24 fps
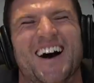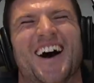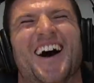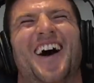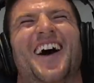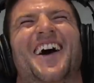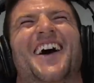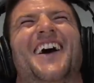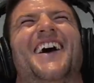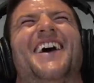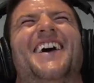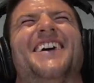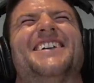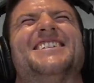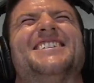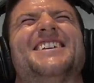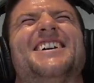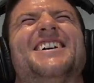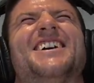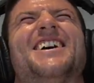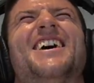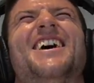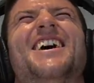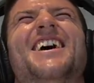
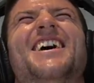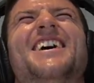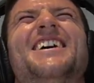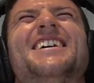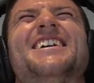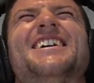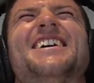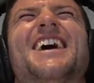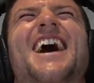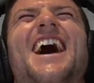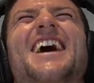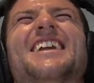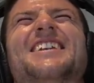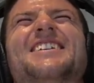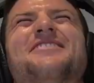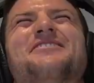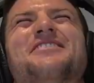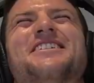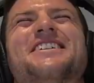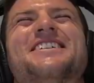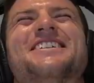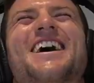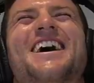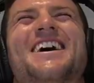Oh, you had to
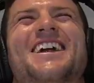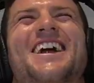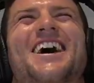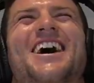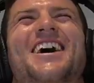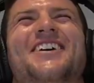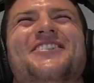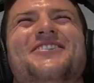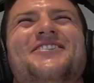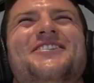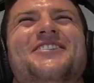bring that up.